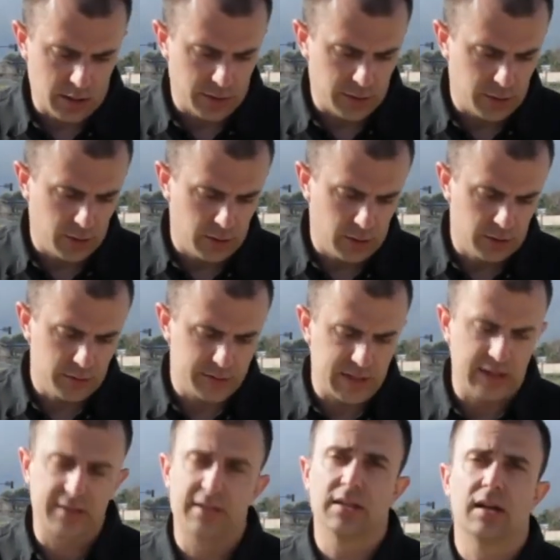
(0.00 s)
you're
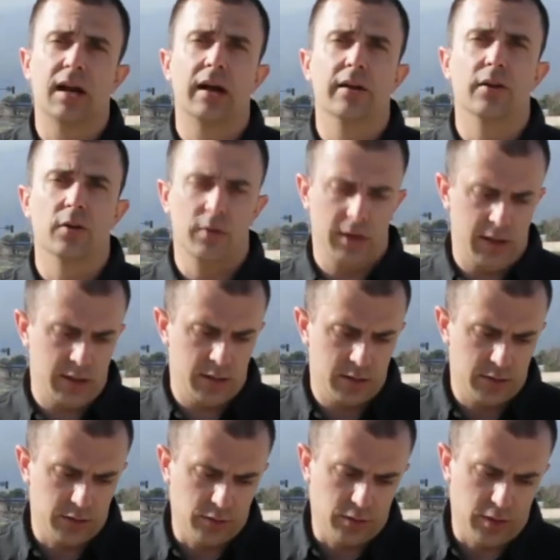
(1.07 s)
testing continuity,
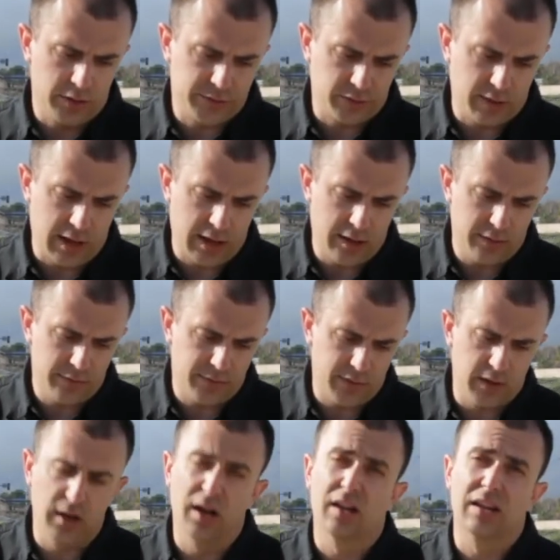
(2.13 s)
you'll also have
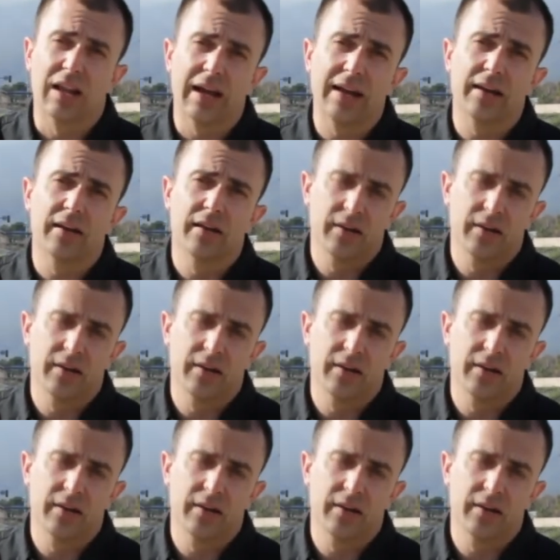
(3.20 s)
a light,